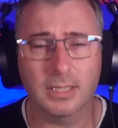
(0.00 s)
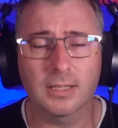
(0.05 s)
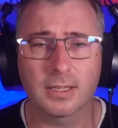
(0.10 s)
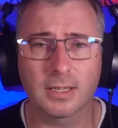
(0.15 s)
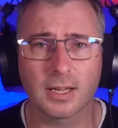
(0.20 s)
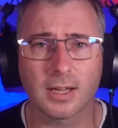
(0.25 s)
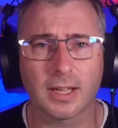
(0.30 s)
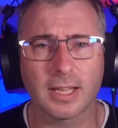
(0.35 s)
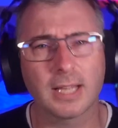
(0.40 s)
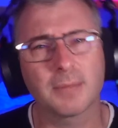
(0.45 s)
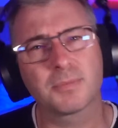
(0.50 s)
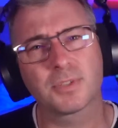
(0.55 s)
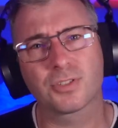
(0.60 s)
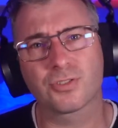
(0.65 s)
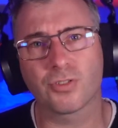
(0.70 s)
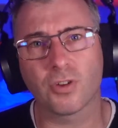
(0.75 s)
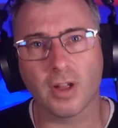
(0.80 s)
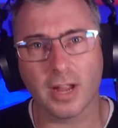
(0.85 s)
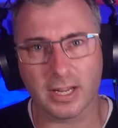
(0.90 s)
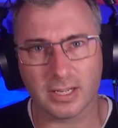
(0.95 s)
I am just
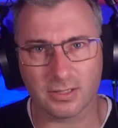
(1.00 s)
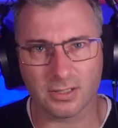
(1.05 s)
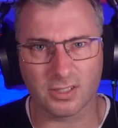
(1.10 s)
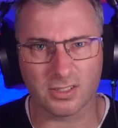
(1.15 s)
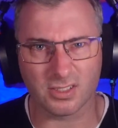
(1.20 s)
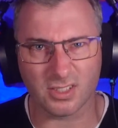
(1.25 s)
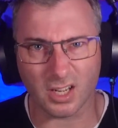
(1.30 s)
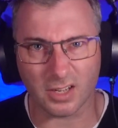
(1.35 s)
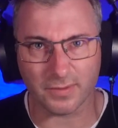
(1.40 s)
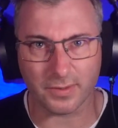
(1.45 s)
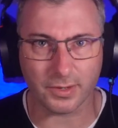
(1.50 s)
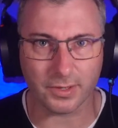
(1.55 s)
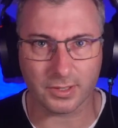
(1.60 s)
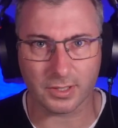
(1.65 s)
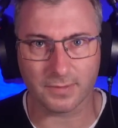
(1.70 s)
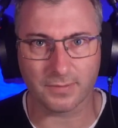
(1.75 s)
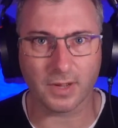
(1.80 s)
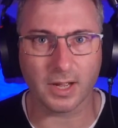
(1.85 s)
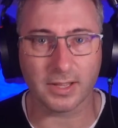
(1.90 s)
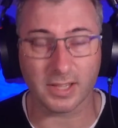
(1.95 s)
trying to
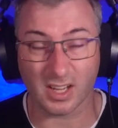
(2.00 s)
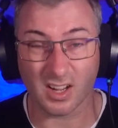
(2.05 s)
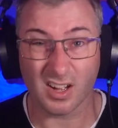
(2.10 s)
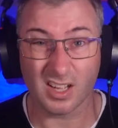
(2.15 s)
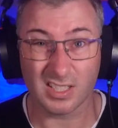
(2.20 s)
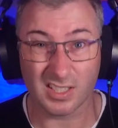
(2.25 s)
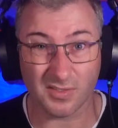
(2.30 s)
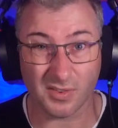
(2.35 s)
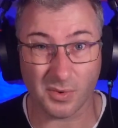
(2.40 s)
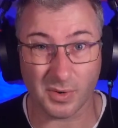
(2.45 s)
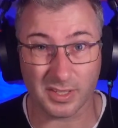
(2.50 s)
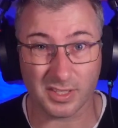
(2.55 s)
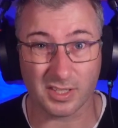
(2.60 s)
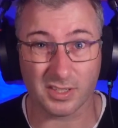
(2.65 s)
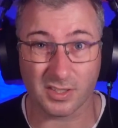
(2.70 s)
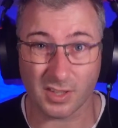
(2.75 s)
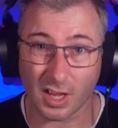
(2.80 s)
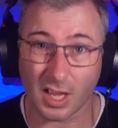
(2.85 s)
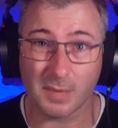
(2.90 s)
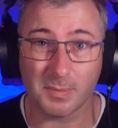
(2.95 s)
diversify the kinds of
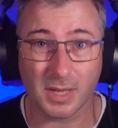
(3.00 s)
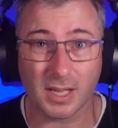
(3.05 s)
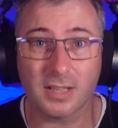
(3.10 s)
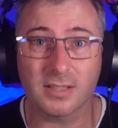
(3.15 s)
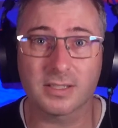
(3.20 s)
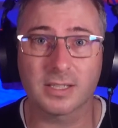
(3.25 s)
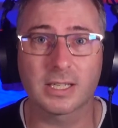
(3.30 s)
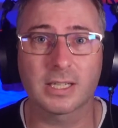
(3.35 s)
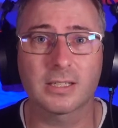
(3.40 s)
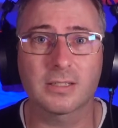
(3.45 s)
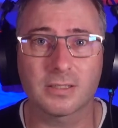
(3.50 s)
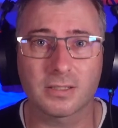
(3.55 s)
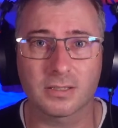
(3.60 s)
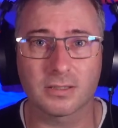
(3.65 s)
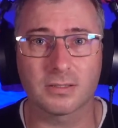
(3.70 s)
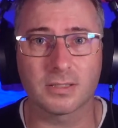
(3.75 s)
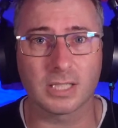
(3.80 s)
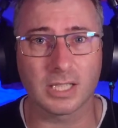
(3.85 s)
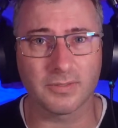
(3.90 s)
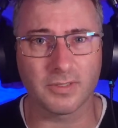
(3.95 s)
questions I'm asking
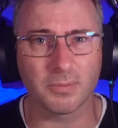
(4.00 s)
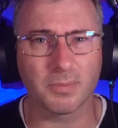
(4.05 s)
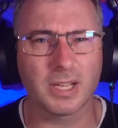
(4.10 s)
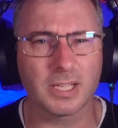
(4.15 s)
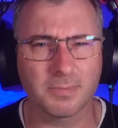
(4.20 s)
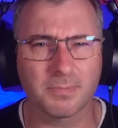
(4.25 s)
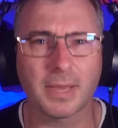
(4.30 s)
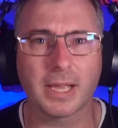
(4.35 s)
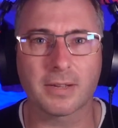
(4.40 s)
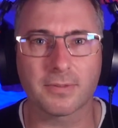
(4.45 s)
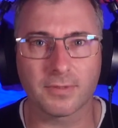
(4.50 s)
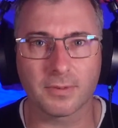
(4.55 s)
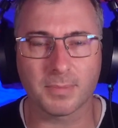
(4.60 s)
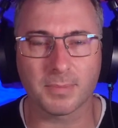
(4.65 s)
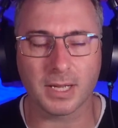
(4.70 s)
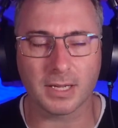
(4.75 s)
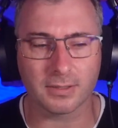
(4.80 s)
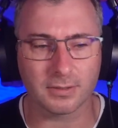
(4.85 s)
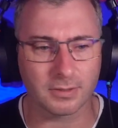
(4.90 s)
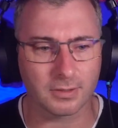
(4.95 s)
to give you best bang for
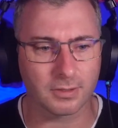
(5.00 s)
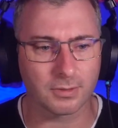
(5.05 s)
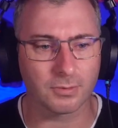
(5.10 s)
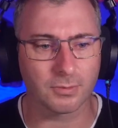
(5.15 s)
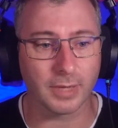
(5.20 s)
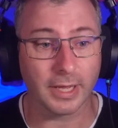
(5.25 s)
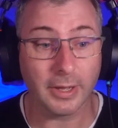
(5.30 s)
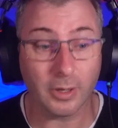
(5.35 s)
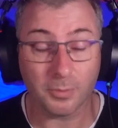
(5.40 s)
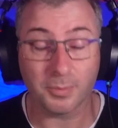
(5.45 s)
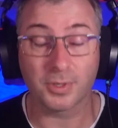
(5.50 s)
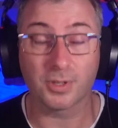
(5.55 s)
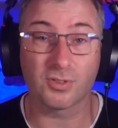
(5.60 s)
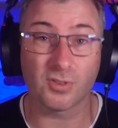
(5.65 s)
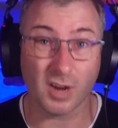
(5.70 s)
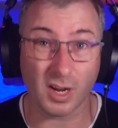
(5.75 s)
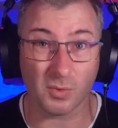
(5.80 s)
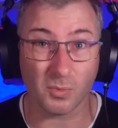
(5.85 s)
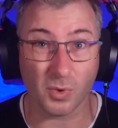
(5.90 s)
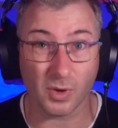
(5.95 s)
buck, to help you try
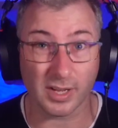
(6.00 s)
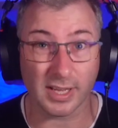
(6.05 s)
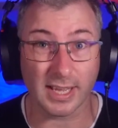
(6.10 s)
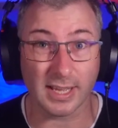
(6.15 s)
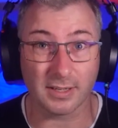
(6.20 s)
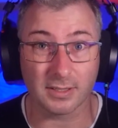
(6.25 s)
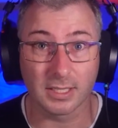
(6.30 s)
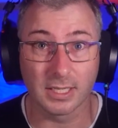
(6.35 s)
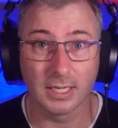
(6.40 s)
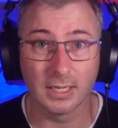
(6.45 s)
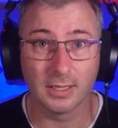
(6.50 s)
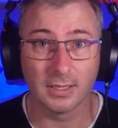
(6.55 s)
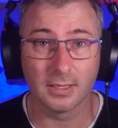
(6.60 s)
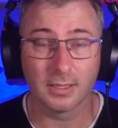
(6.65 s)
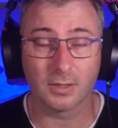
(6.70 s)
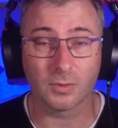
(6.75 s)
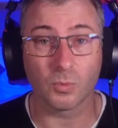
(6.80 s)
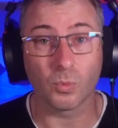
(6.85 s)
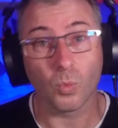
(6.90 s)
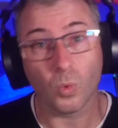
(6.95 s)
and work out
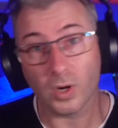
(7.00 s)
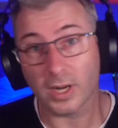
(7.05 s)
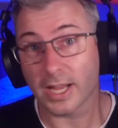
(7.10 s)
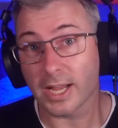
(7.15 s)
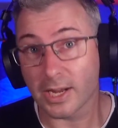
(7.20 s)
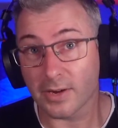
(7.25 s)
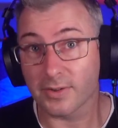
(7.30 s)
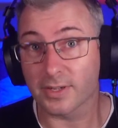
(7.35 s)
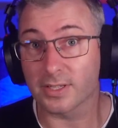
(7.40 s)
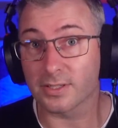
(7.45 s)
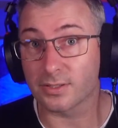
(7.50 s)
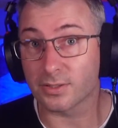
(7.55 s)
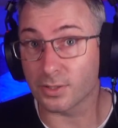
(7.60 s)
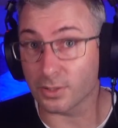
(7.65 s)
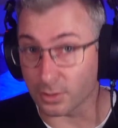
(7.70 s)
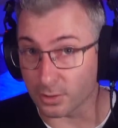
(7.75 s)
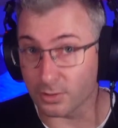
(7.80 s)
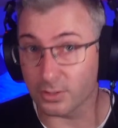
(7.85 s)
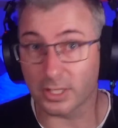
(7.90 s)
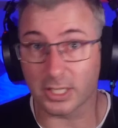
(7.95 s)
what areas do
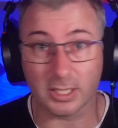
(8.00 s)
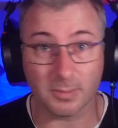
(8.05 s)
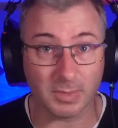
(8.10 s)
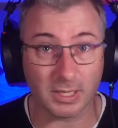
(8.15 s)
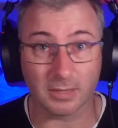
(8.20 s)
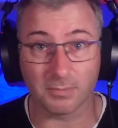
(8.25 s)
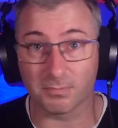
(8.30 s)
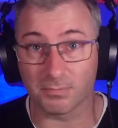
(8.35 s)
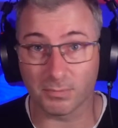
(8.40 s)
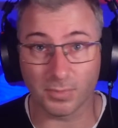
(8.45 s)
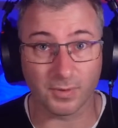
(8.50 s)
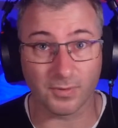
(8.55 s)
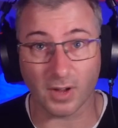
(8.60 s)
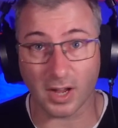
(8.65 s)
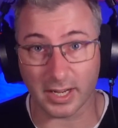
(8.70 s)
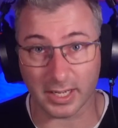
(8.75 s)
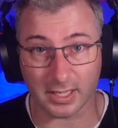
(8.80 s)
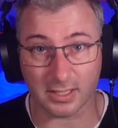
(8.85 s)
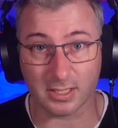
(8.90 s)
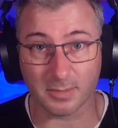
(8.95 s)
you need to be
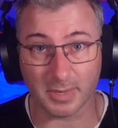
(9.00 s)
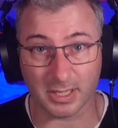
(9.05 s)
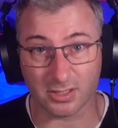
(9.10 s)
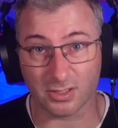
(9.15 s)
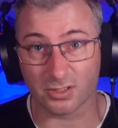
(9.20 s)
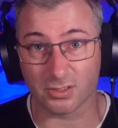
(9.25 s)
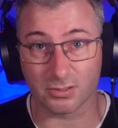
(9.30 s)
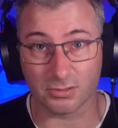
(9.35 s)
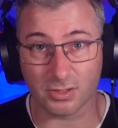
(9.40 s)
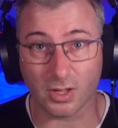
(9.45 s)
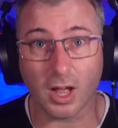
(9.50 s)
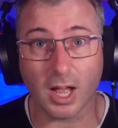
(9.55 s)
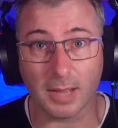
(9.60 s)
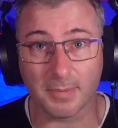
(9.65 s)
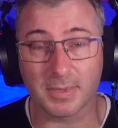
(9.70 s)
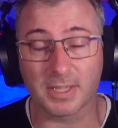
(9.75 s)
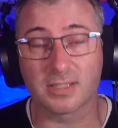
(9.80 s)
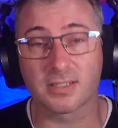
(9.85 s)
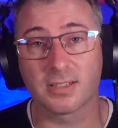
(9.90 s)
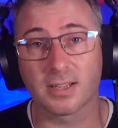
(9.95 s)
providing some extra time
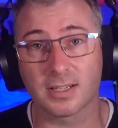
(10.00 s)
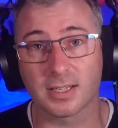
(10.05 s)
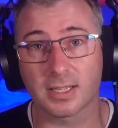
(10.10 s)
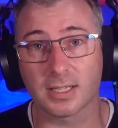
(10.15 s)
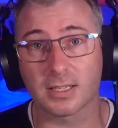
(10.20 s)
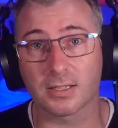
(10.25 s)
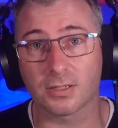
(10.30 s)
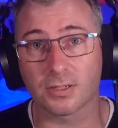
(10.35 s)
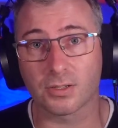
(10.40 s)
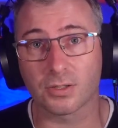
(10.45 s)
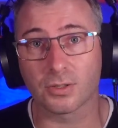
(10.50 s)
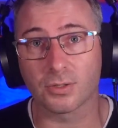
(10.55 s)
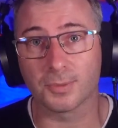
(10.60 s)
and study into.